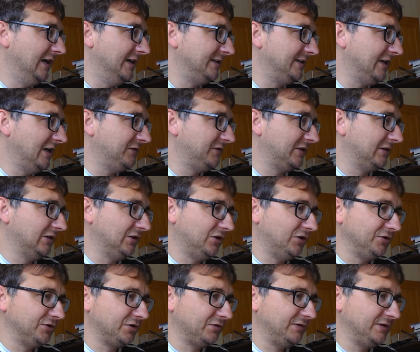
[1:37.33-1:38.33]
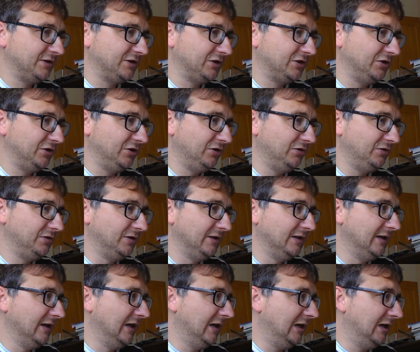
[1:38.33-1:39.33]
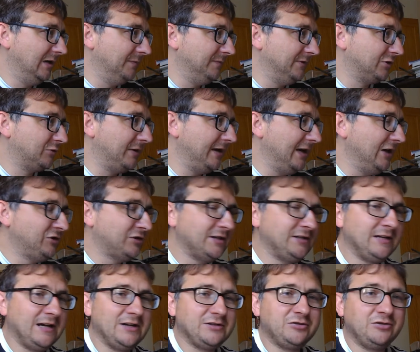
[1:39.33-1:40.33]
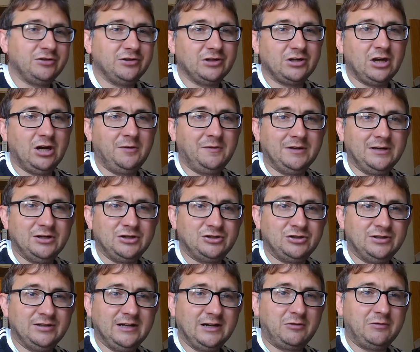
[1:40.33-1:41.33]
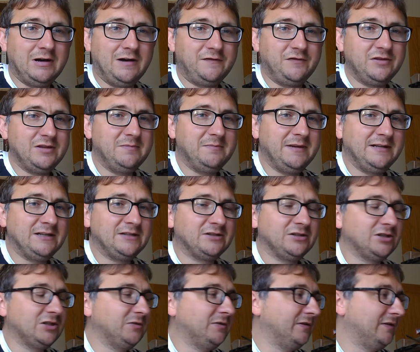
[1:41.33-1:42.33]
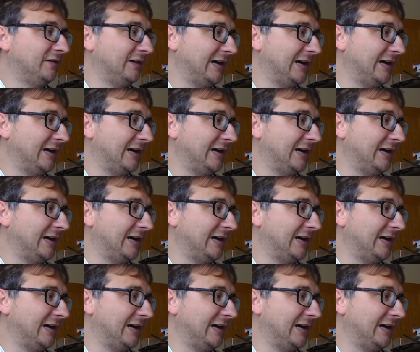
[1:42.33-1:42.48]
David Laws, Chris Huhne. It's quite interesting actually under the coalition that quite a few of the ministers who